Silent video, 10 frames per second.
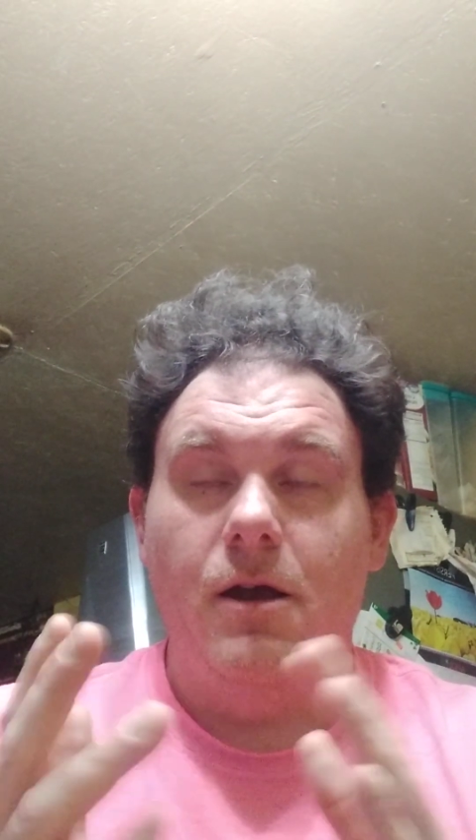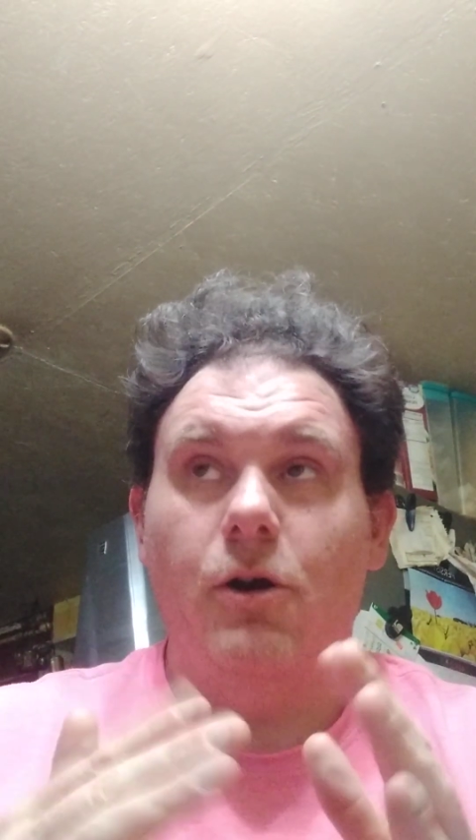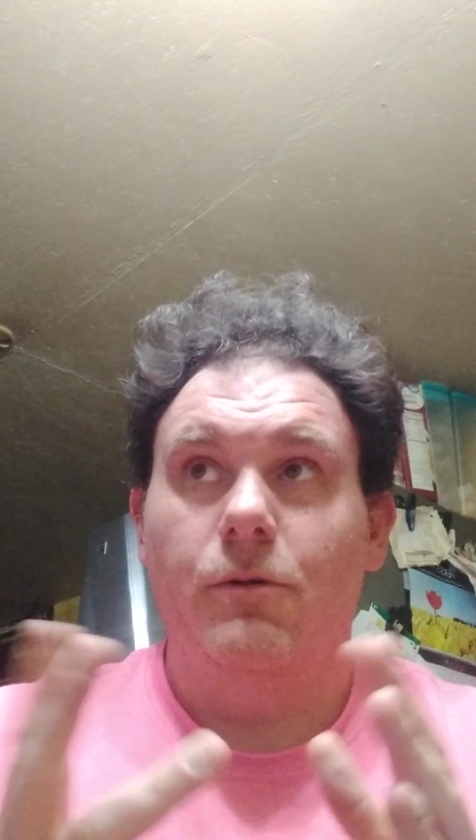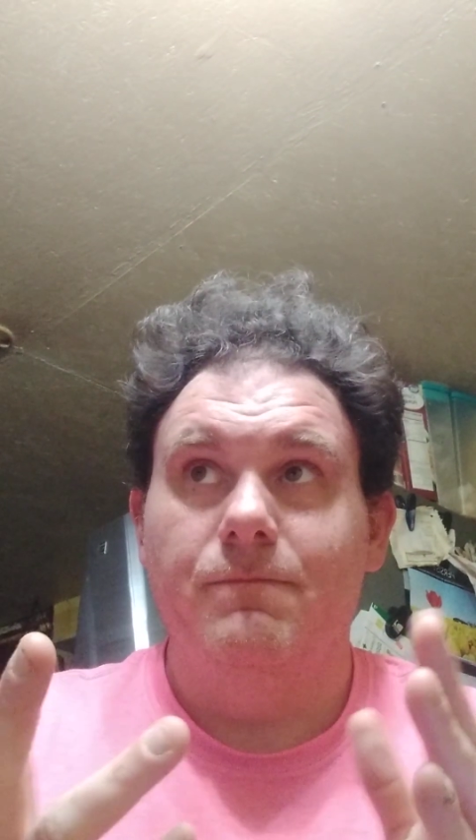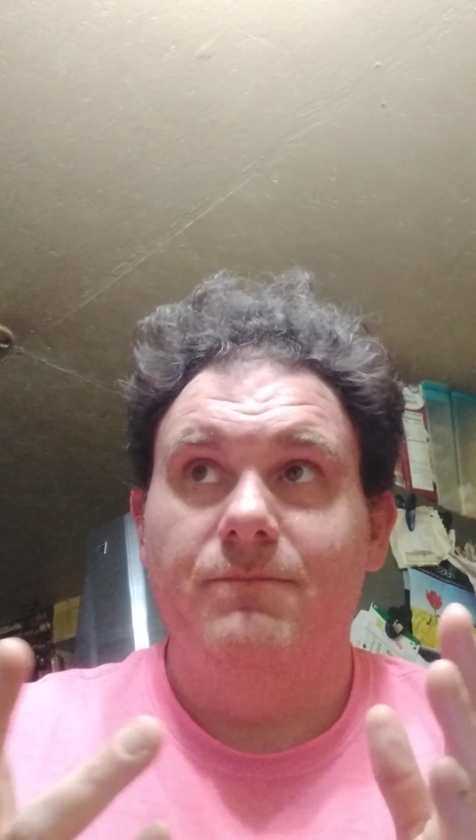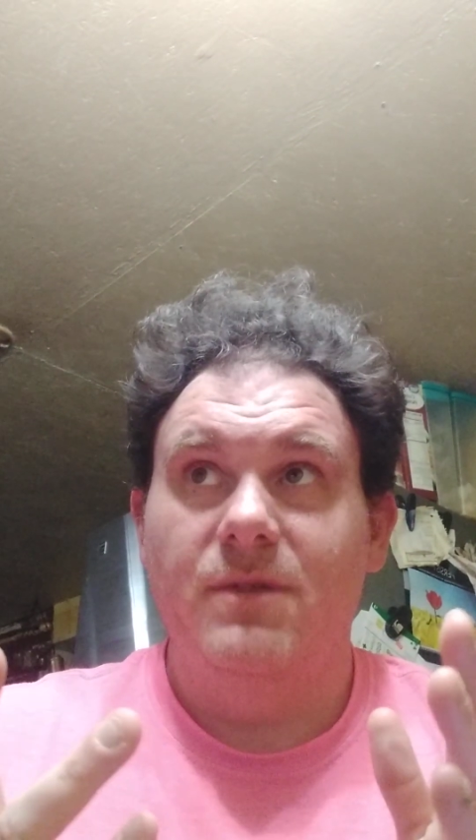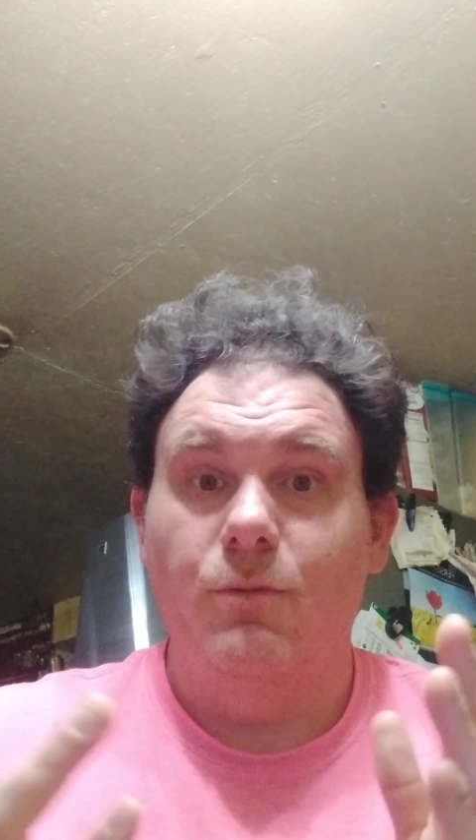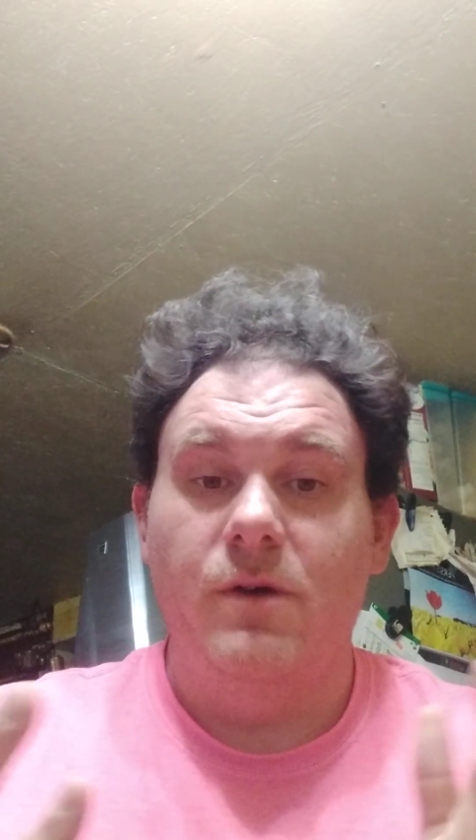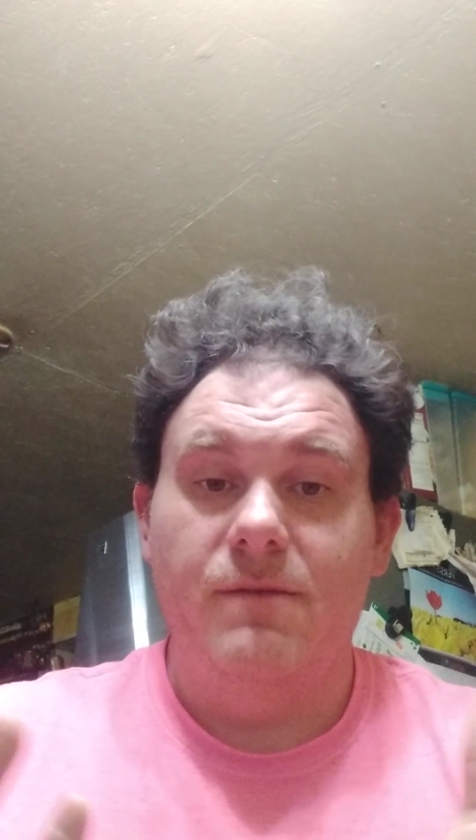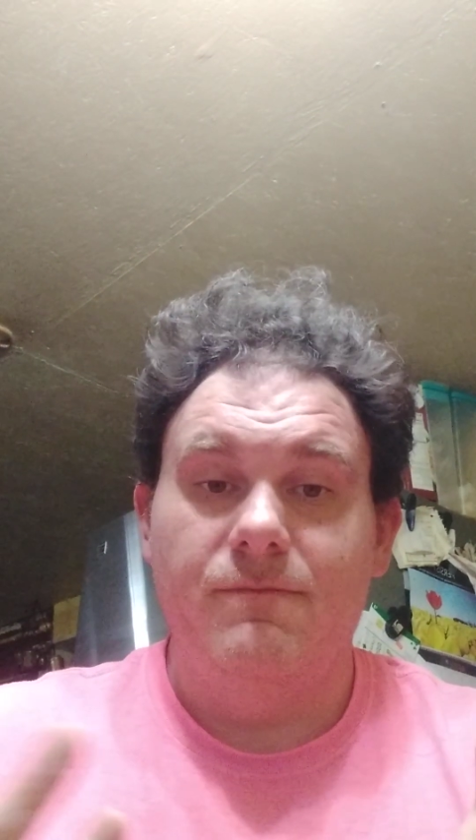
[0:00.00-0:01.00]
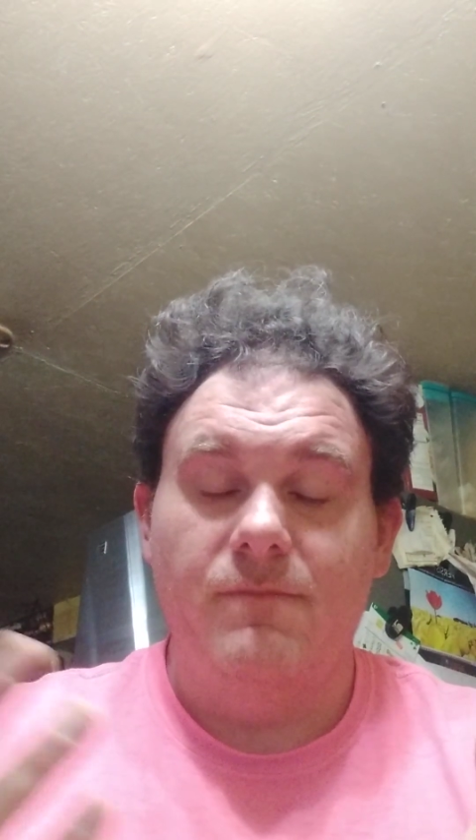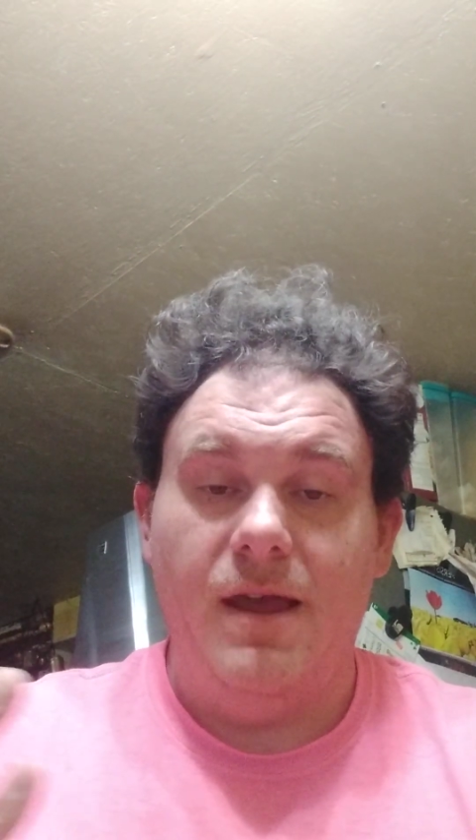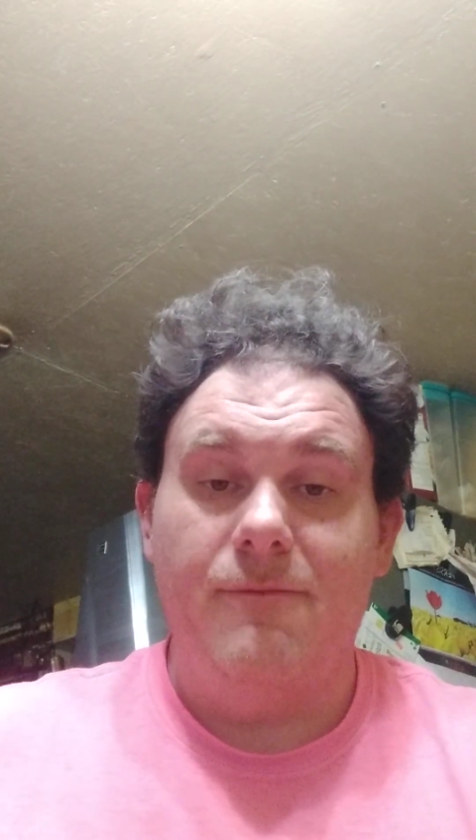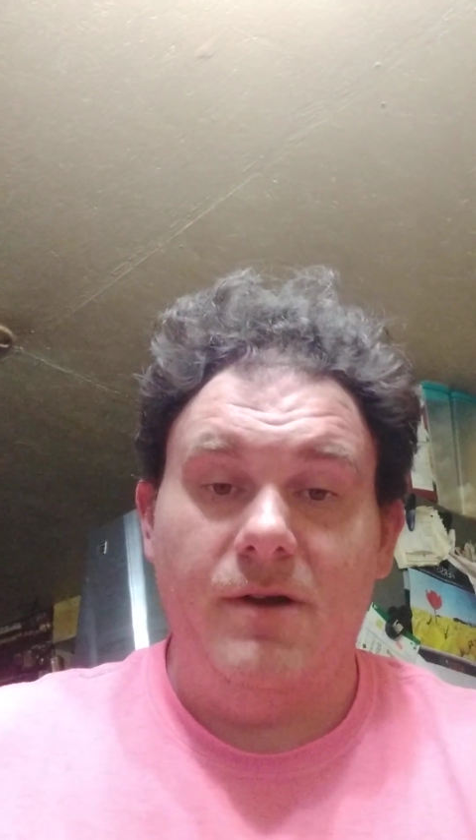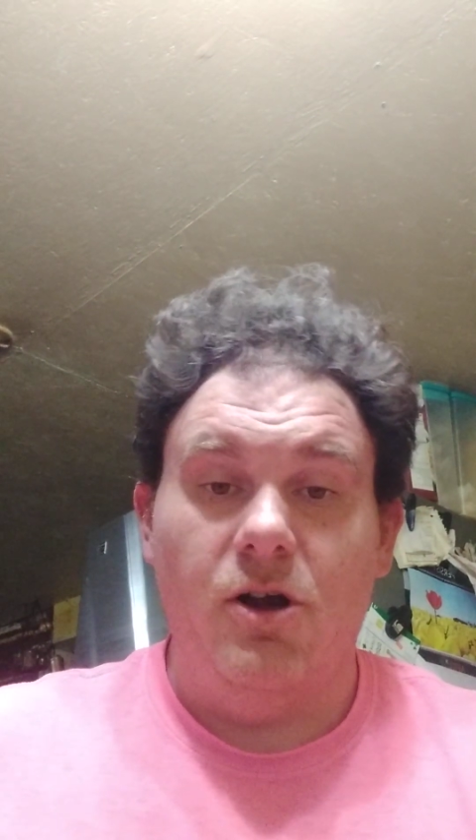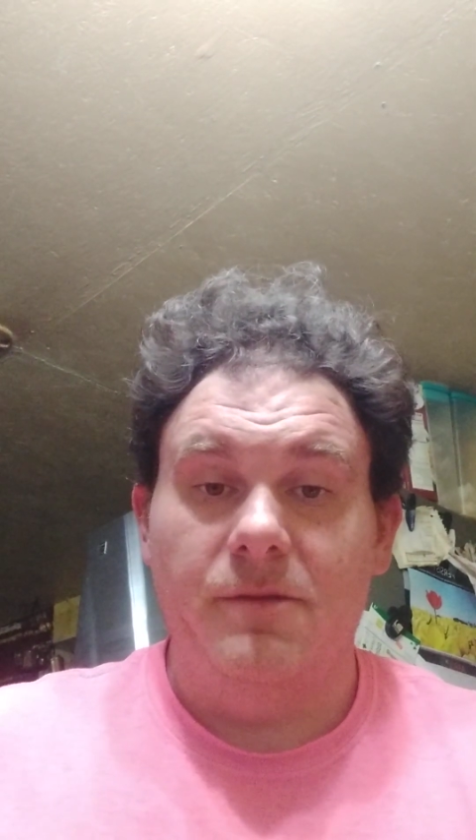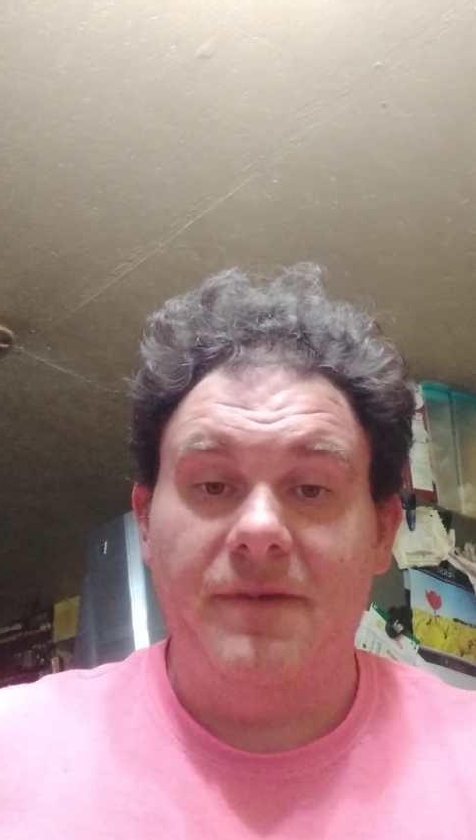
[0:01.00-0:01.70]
or we everybody called